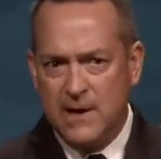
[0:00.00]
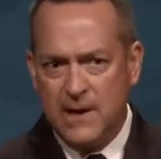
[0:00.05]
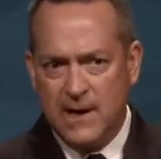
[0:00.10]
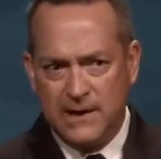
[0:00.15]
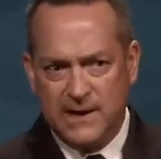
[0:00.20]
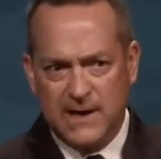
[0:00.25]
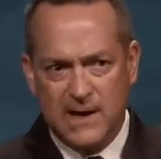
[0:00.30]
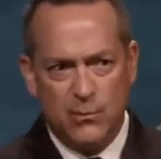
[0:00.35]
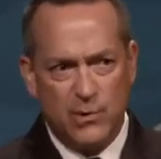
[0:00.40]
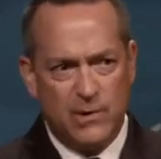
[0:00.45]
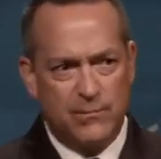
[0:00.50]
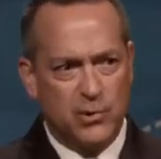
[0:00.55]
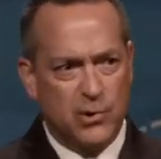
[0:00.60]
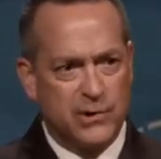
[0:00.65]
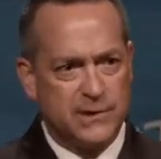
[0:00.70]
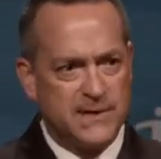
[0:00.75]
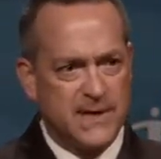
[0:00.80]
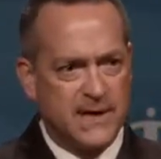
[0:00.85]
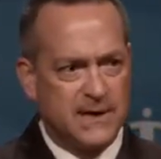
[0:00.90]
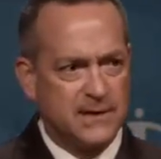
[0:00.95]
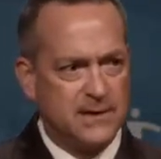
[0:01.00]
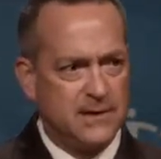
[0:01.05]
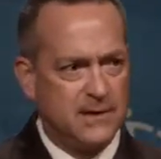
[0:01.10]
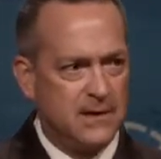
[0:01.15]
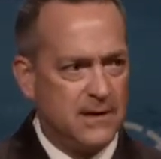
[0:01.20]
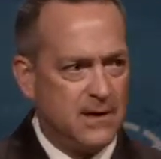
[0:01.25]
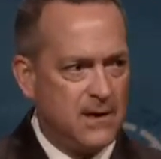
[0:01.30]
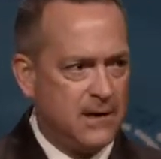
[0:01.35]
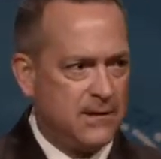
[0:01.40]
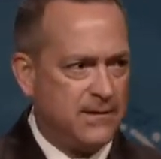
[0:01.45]
and can we predict
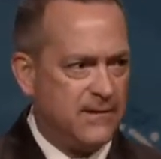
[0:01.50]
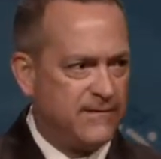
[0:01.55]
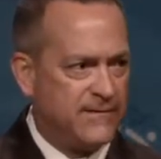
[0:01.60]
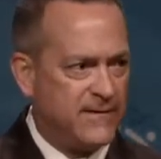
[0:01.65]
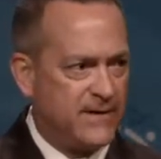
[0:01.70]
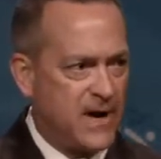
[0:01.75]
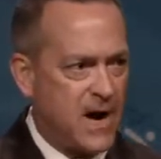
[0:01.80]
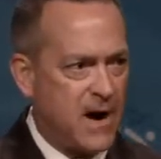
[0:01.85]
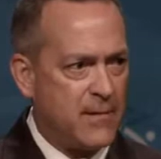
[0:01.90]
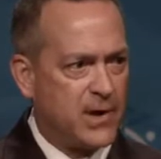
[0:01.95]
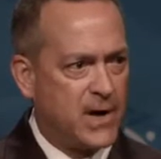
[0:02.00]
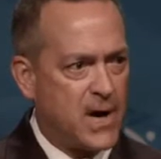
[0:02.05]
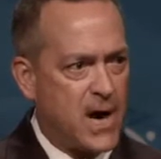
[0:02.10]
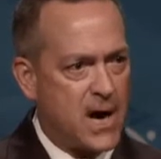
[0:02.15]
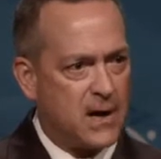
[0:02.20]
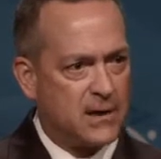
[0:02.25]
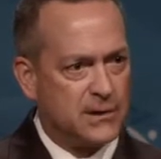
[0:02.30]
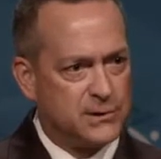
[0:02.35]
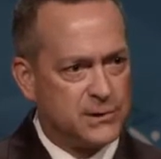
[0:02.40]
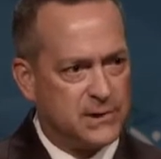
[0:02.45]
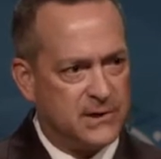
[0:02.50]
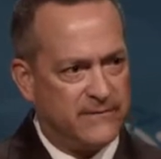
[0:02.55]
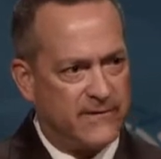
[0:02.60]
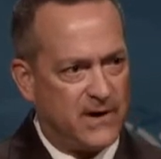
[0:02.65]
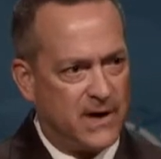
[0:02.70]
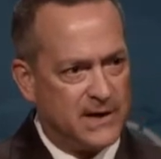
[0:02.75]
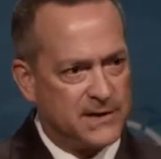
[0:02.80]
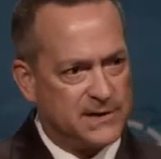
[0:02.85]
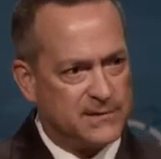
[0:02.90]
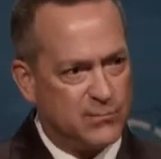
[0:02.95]
the phenomenology of
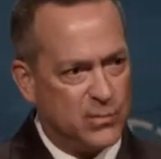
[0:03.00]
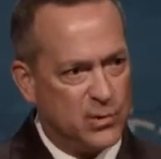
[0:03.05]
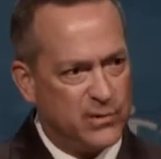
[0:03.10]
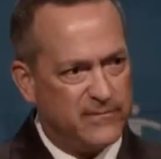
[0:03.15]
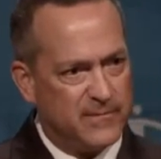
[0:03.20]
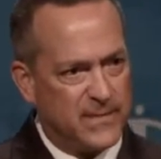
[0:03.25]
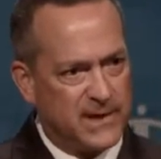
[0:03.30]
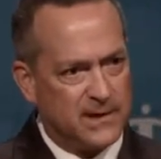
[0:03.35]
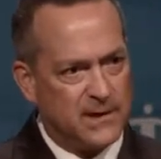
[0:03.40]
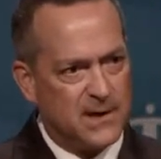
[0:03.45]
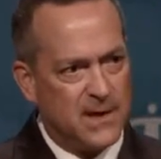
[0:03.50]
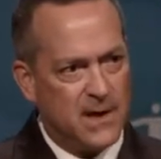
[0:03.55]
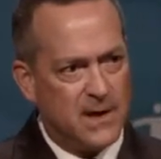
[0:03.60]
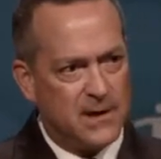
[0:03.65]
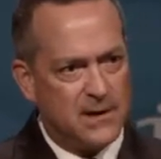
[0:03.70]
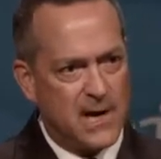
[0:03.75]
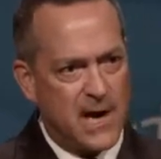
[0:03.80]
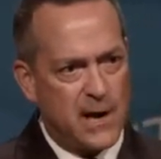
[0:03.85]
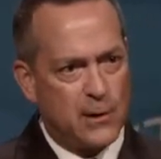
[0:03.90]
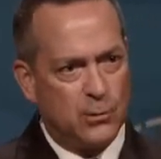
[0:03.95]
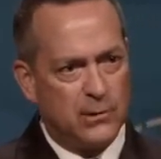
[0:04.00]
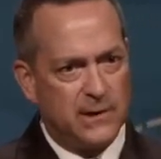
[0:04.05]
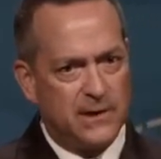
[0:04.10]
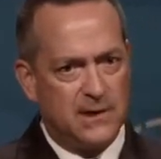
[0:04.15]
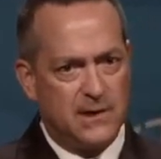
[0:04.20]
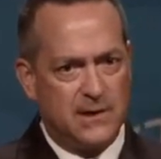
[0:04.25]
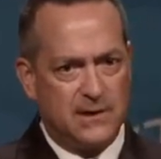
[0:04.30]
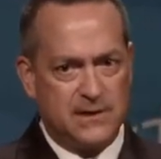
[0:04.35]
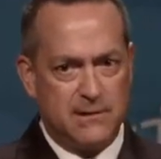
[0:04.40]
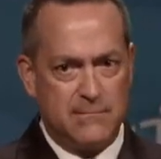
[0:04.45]
ice movement, not only
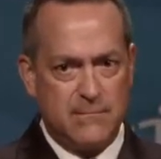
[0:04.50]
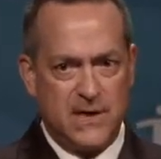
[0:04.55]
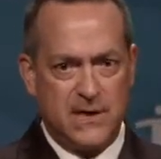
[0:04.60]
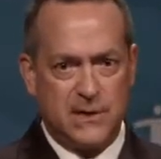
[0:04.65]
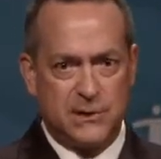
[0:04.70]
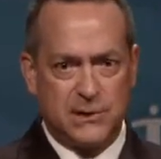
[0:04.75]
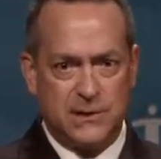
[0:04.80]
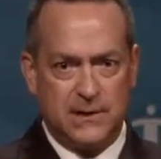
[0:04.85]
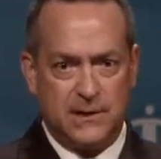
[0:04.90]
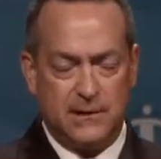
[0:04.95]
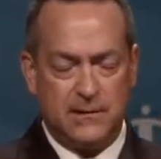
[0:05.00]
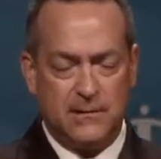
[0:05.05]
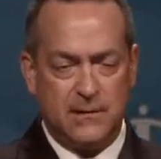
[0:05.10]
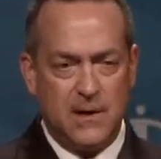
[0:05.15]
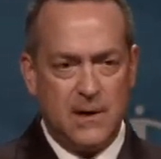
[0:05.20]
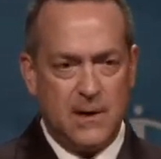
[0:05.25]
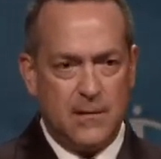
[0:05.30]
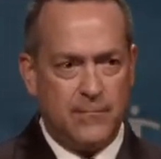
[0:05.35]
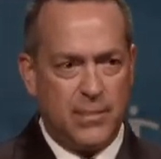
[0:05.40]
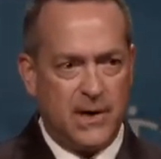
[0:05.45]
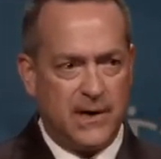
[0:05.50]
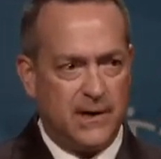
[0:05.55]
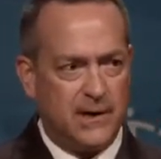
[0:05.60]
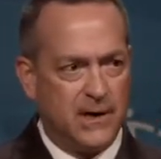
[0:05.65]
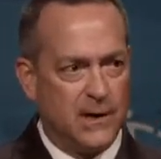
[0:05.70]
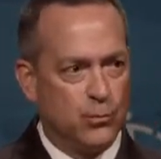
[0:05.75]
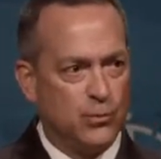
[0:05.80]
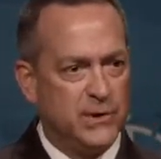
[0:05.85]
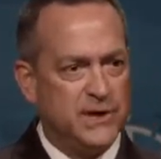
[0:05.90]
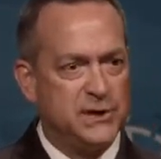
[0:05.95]
in a diminishing, but
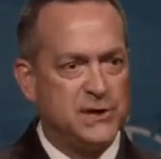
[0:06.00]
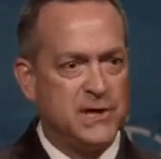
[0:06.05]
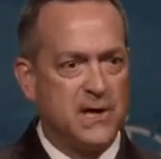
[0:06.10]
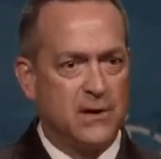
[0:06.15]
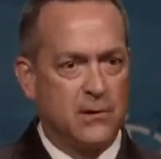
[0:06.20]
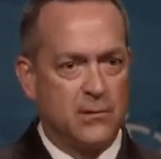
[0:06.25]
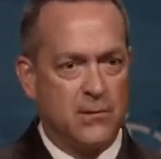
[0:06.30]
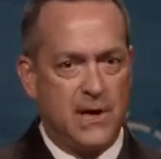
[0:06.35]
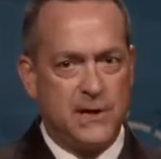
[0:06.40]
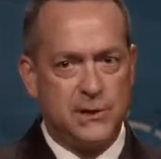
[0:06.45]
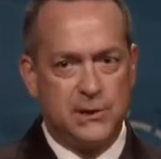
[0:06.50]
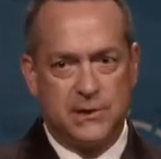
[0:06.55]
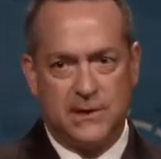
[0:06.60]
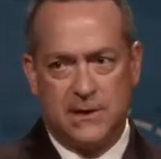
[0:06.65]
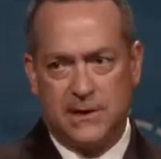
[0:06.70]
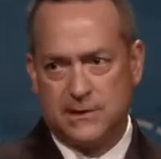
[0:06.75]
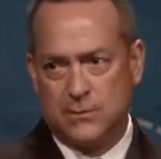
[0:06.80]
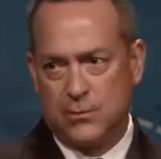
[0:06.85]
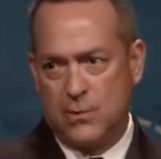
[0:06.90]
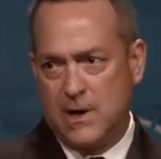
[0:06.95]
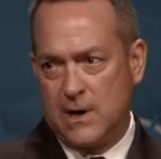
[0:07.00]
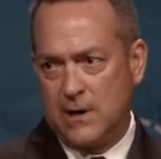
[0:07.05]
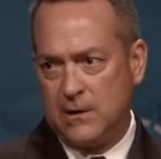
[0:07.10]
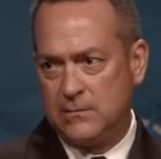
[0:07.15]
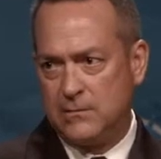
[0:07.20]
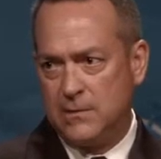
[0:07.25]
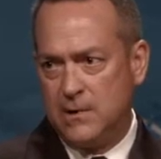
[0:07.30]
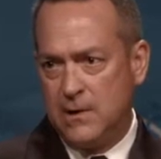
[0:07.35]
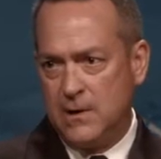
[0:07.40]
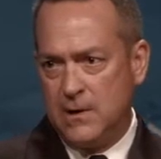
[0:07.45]
in a regeneration as well.